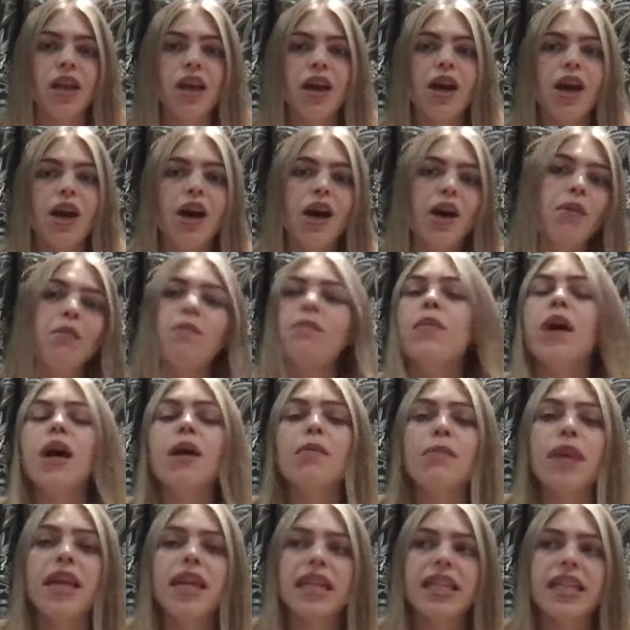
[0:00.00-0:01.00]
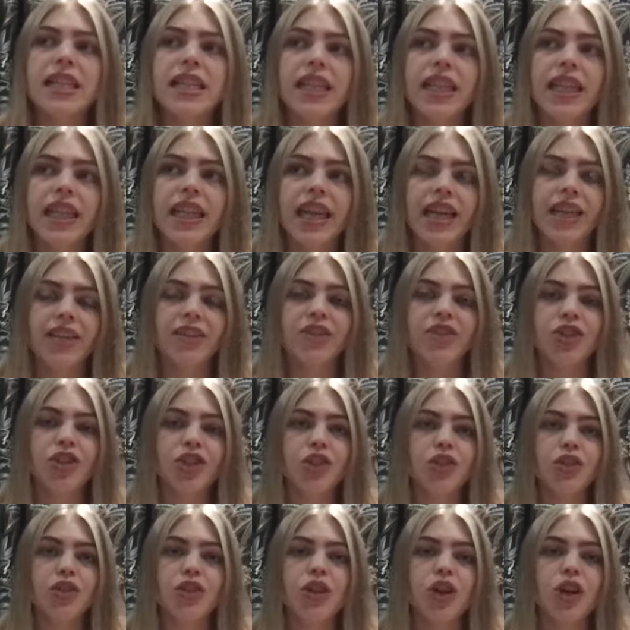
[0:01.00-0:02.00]
And basically has to
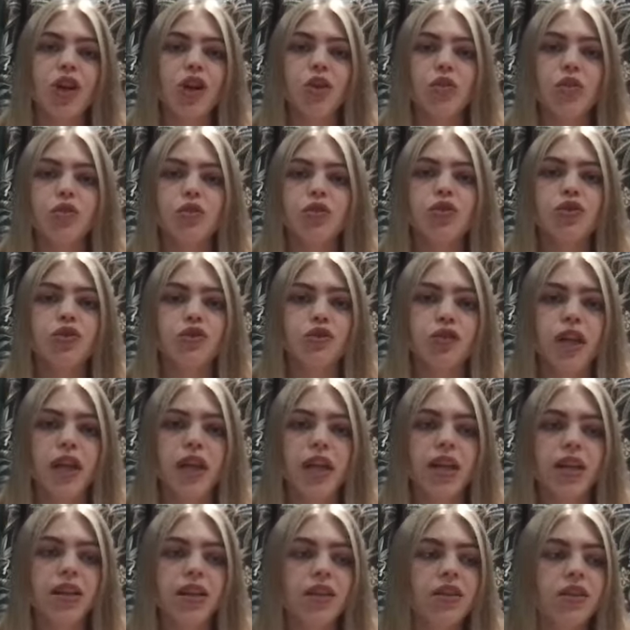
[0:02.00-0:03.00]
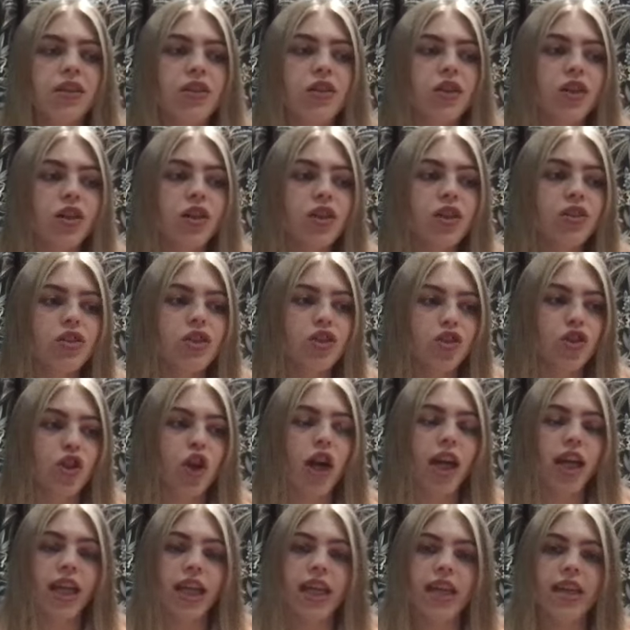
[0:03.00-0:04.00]
use her own strength to
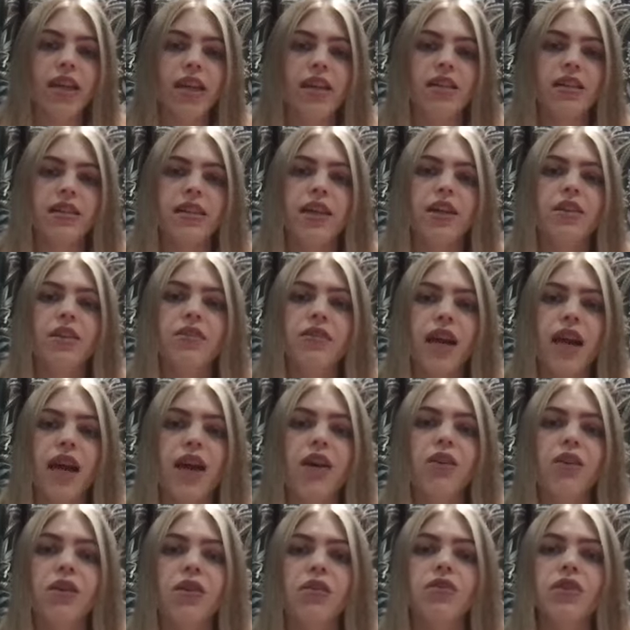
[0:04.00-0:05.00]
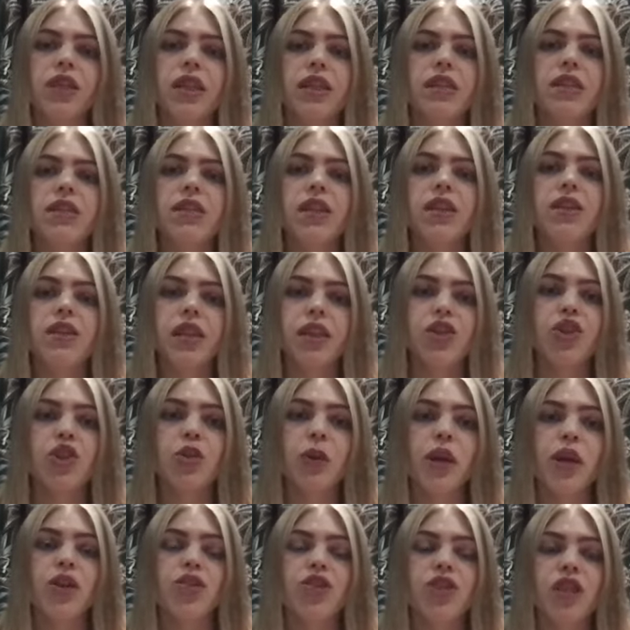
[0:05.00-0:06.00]
try and get herself out of this
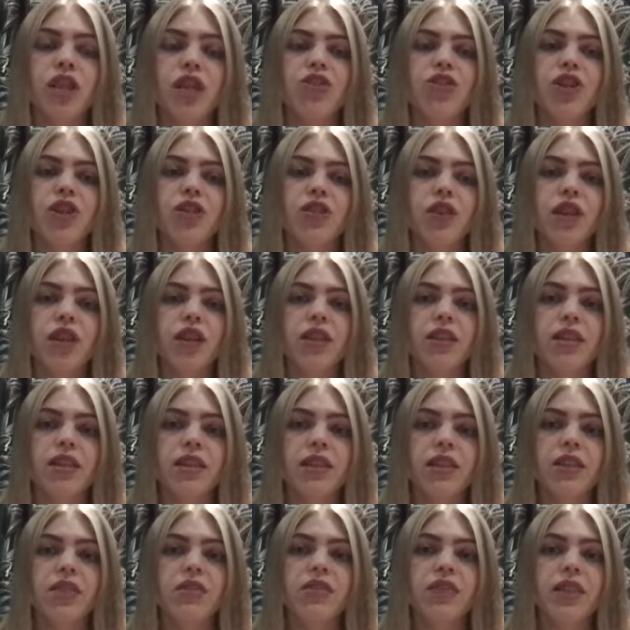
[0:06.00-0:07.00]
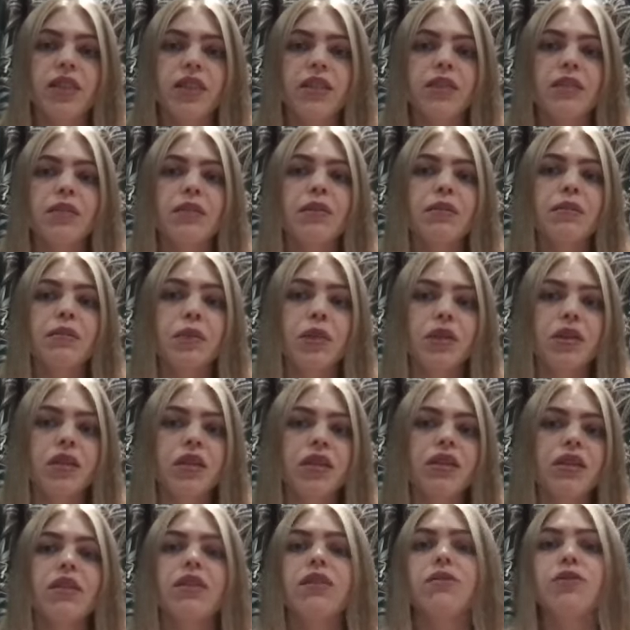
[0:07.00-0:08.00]
situation that she finds herself in, because